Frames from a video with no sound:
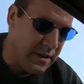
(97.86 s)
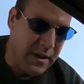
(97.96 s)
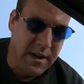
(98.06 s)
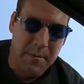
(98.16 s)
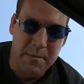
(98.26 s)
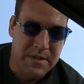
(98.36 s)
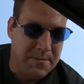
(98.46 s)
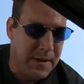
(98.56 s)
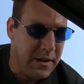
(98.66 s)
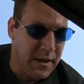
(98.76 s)
of maybe
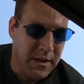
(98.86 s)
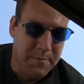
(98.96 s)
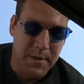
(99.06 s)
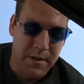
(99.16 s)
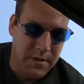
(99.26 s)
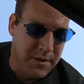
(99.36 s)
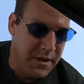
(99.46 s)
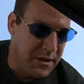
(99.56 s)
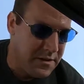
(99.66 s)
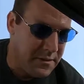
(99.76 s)
speed it up, you know, cut
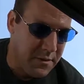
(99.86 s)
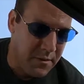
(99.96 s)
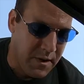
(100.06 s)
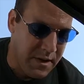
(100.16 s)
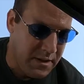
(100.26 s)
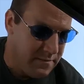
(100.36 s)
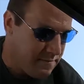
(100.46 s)
into it right,